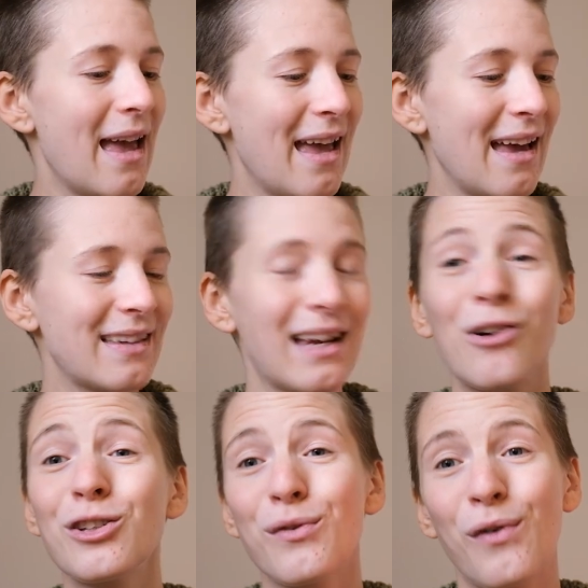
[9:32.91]
And I
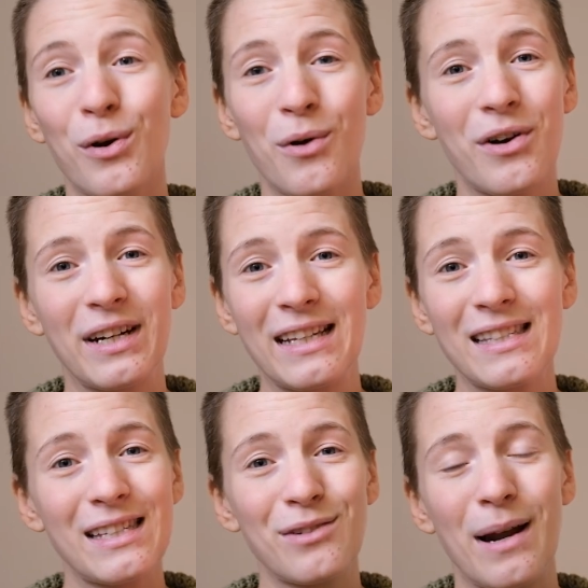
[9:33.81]
also follow her on
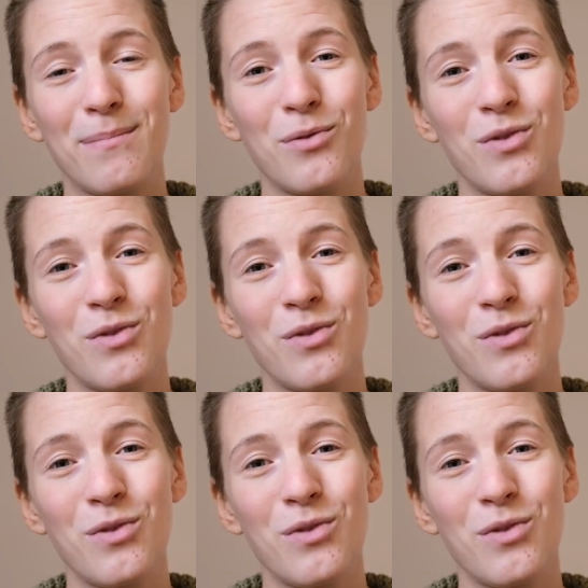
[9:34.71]
Instagram,